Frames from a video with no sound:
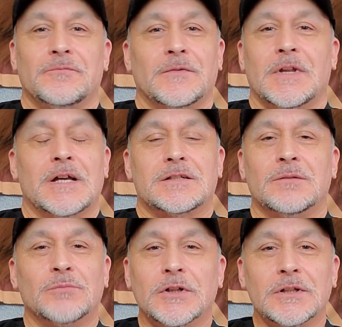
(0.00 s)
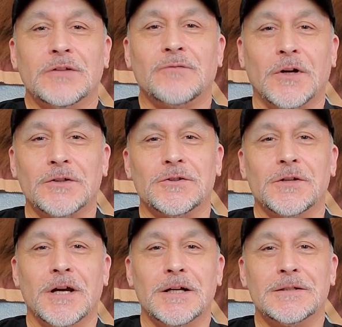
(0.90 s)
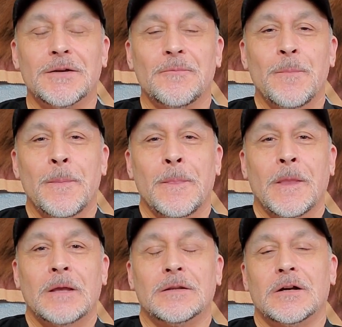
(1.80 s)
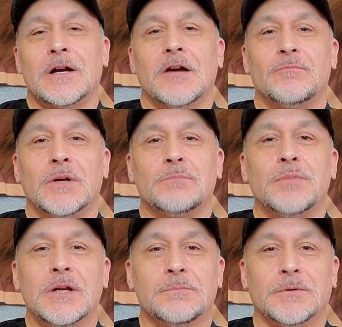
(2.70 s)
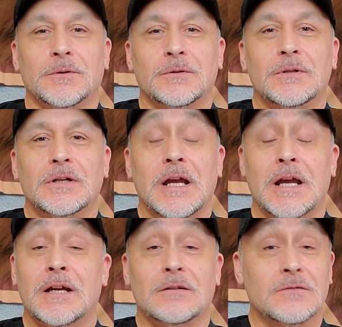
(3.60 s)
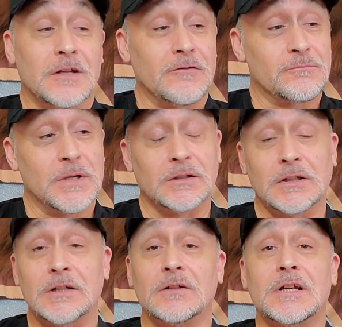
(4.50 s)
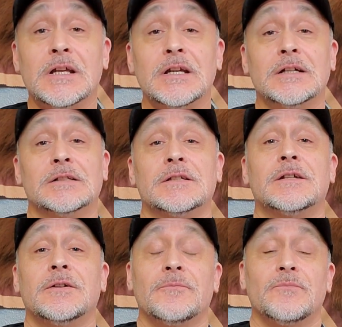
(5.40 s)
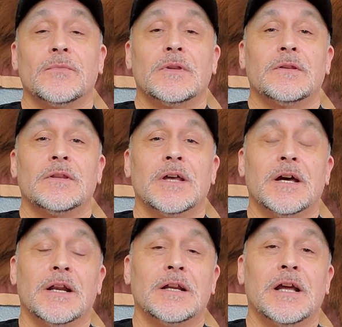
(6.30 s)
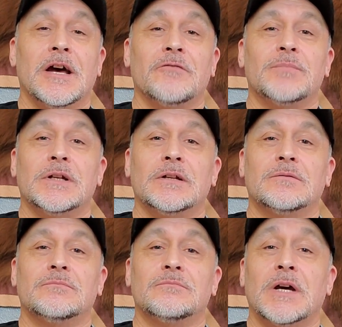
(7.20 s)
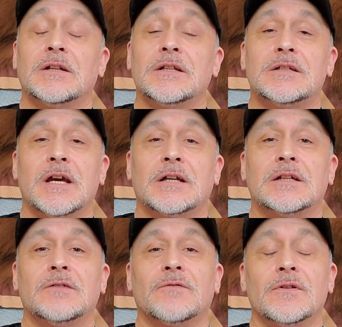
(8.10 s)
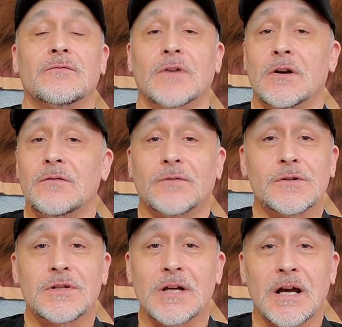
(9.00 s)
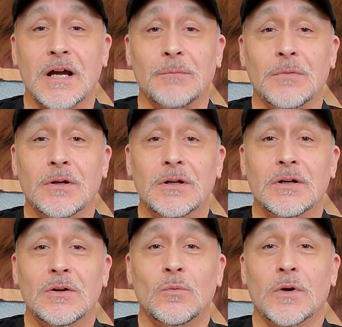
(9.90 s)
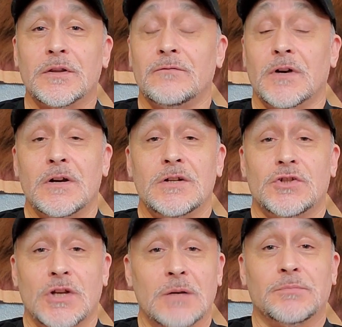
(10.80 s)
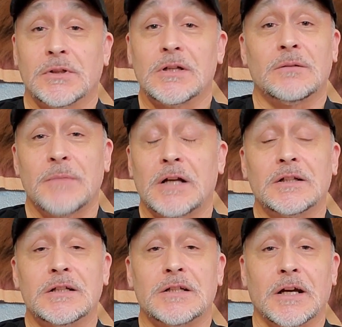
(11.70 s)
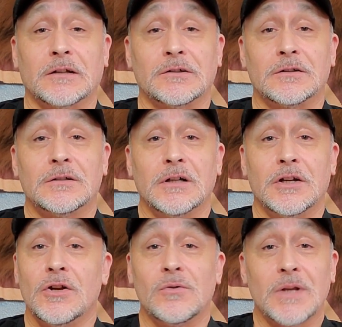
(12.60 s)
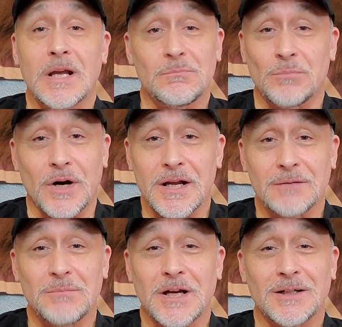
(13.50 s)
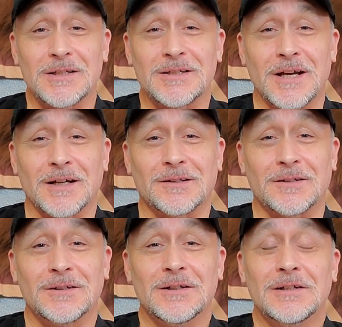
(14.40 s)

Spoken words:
That's completely false, you guys. There have been people, and there have been little kids that have been metal detecting for the very first time with a very cheap little metal detector, a no-name brand metal detector,